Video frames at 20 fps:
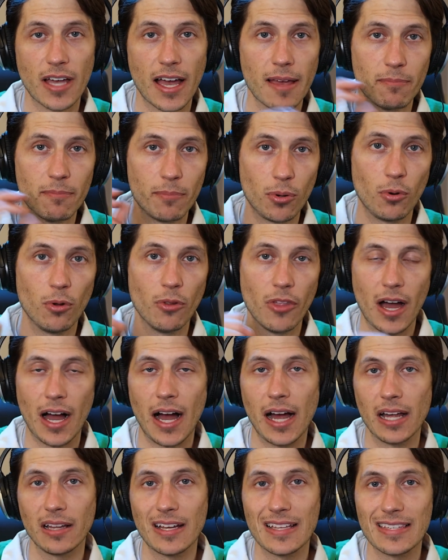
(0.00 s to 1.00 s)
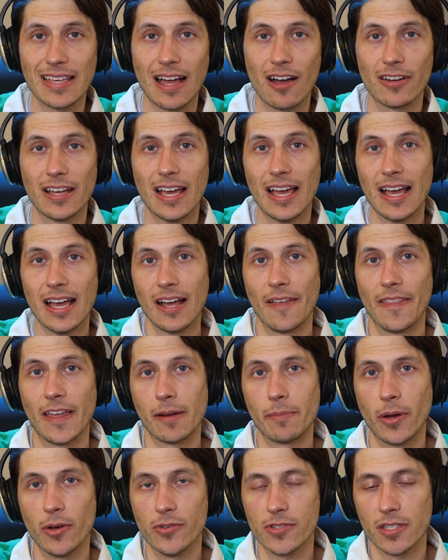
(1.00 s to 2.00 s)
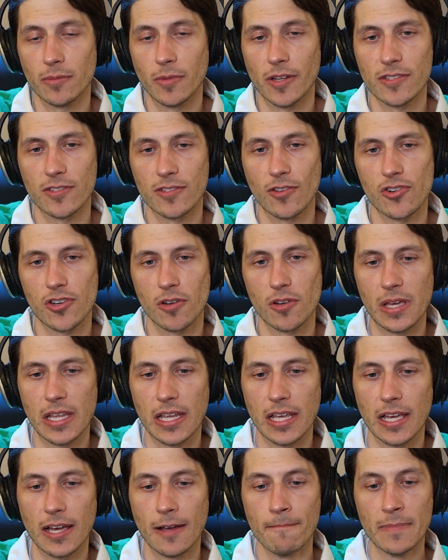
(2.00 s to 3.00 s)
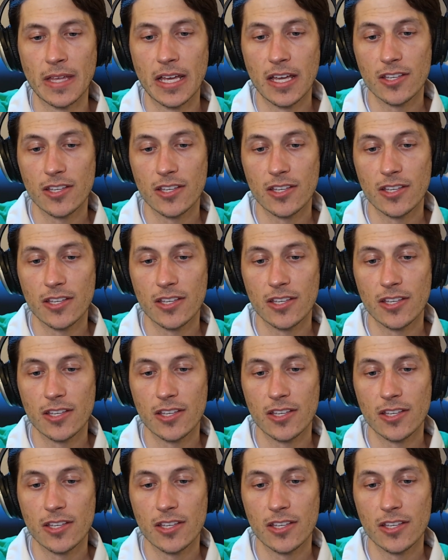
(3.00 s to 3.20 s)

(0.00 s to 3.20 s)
I pull the highlights out and then I post them on social media.